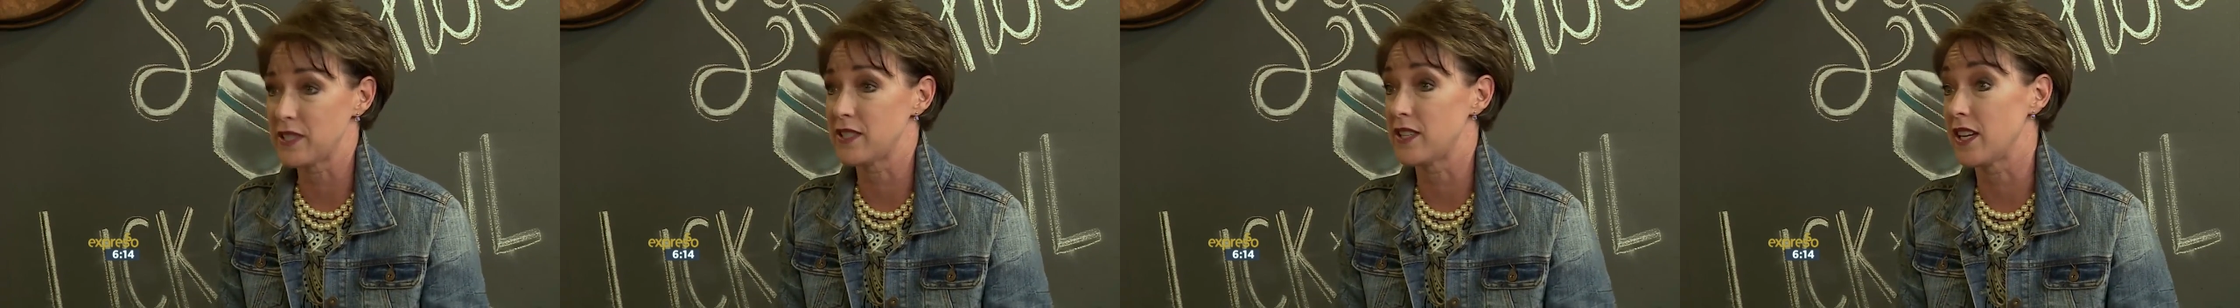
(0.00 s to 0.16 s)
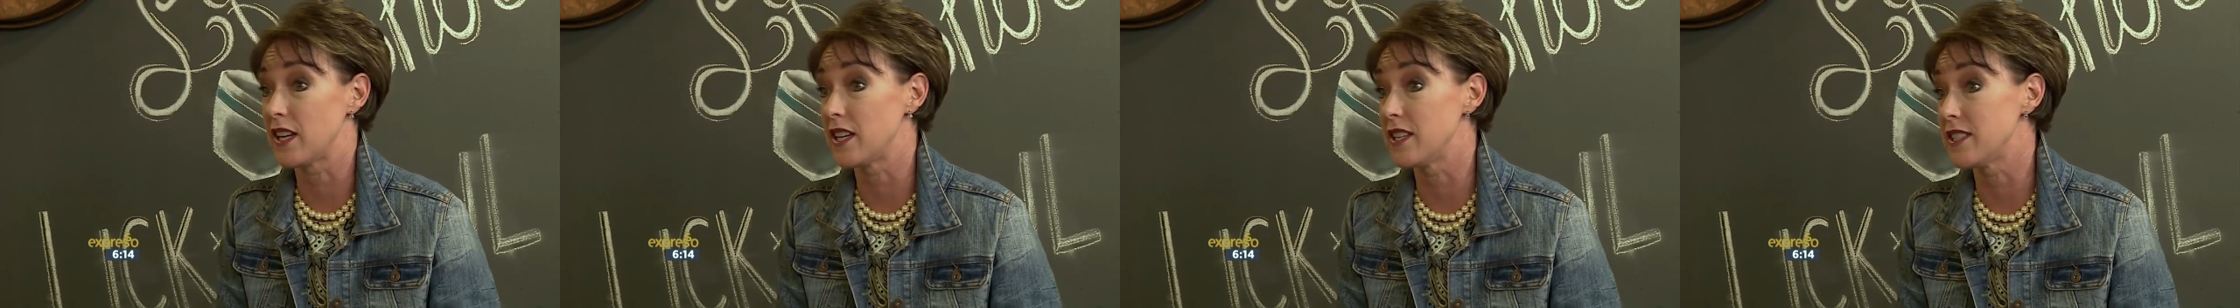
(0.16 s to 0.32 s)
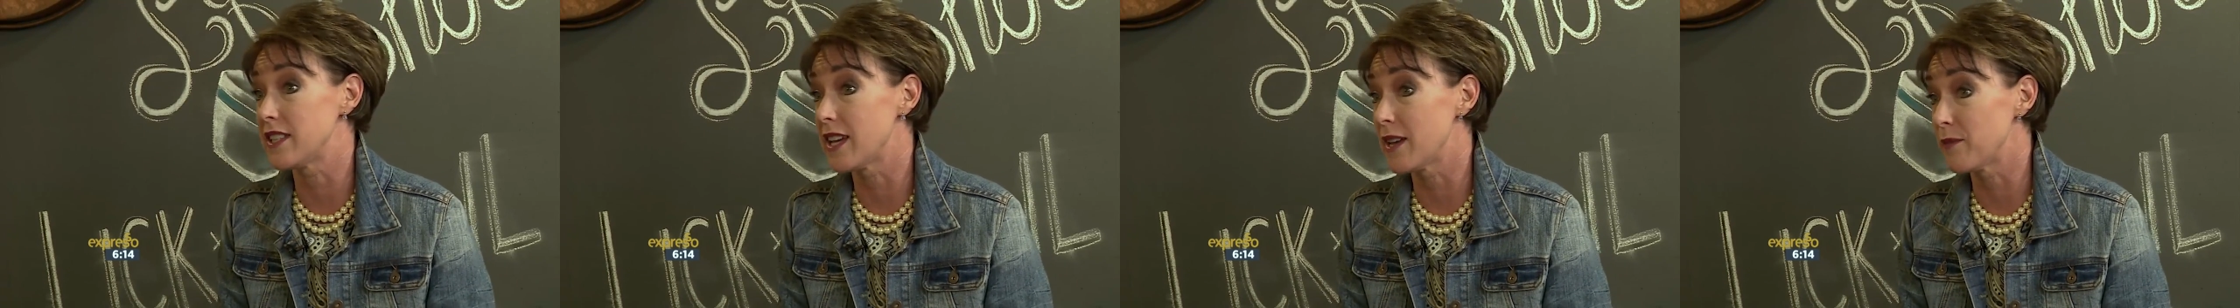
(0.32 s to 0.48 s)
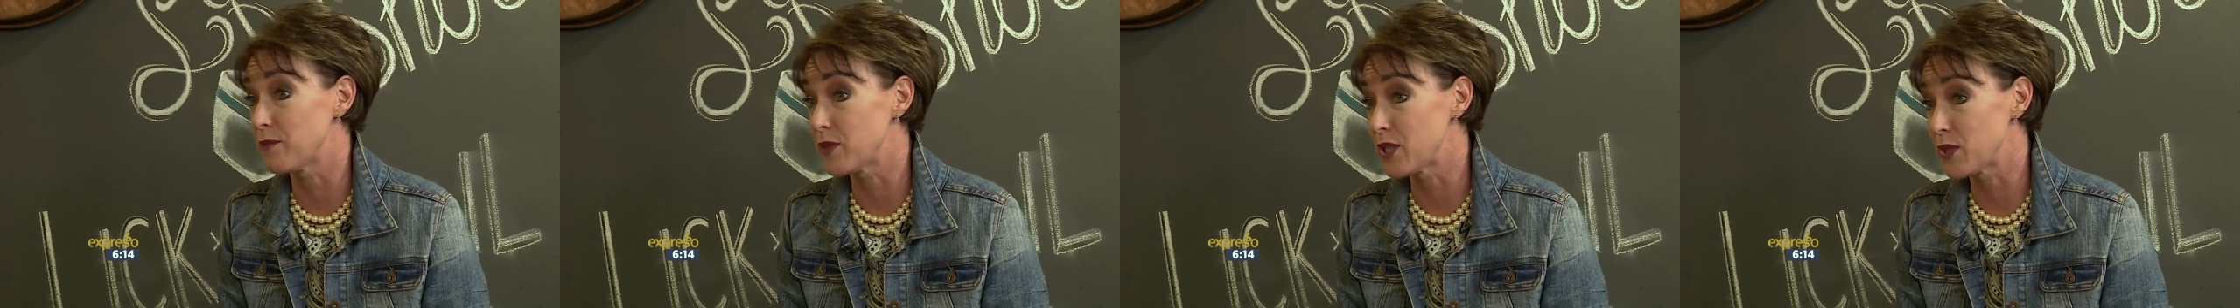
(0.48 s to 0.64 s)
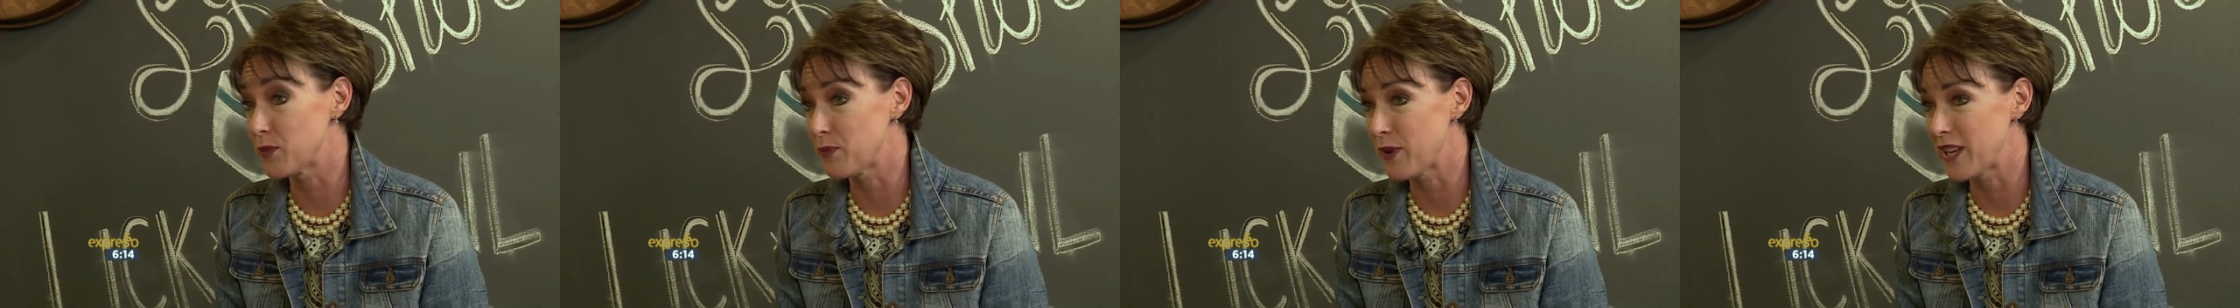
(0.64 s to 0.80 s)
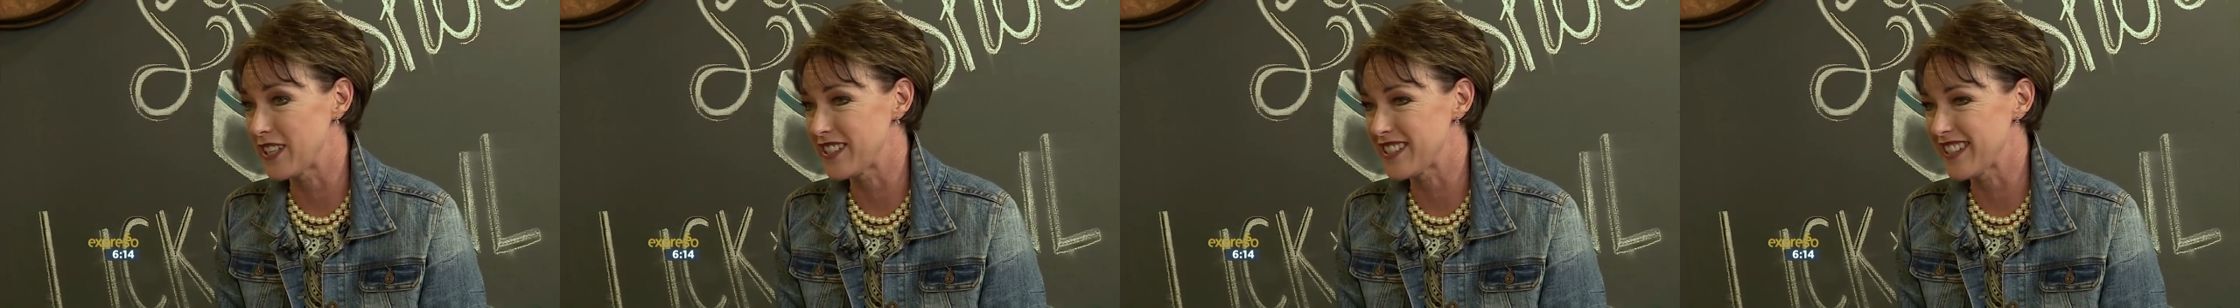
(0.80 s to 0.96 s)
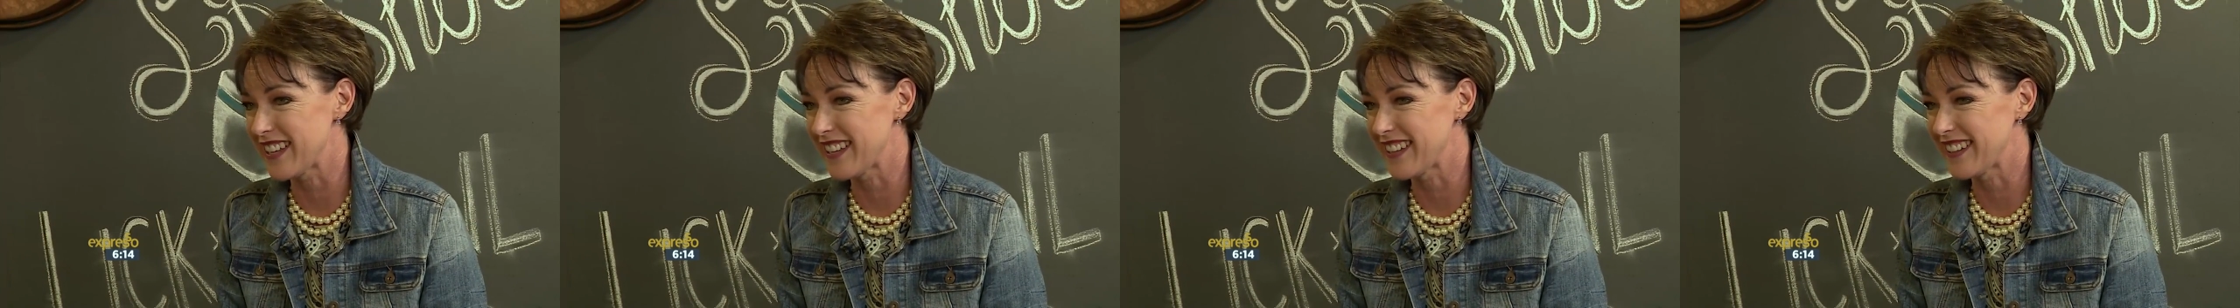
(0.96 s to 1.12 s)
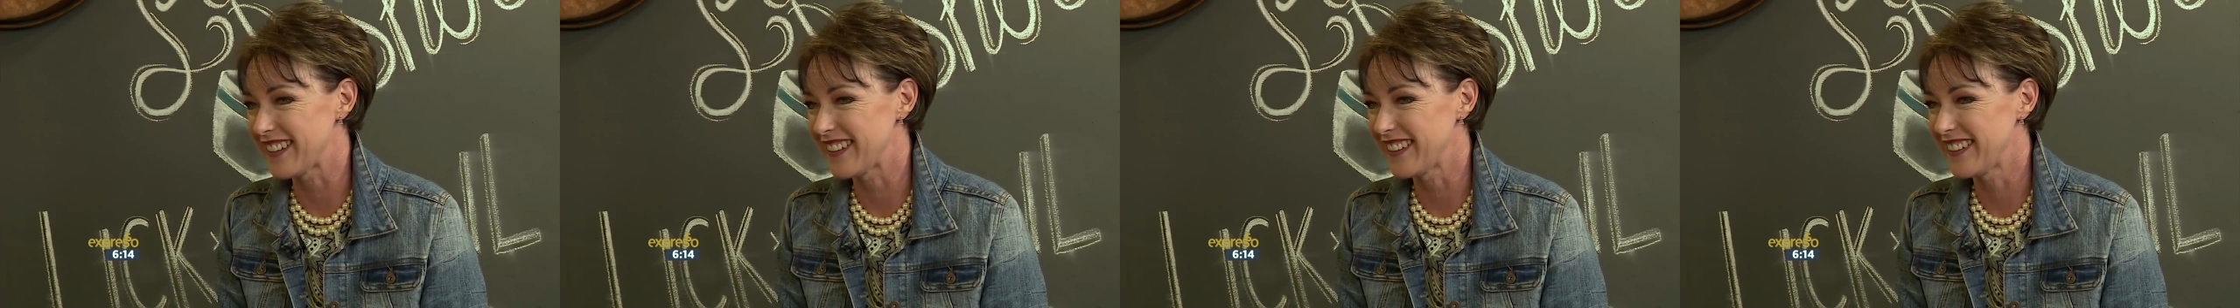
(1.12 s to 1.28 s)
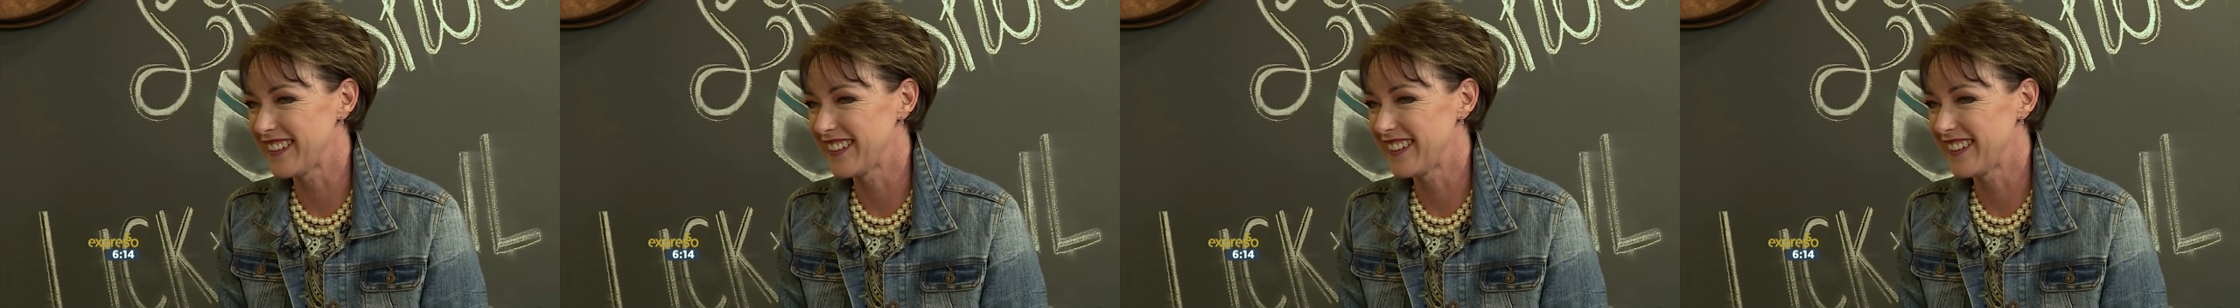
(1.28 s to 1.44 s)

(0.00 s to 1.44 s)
proper sticky tape dispenser.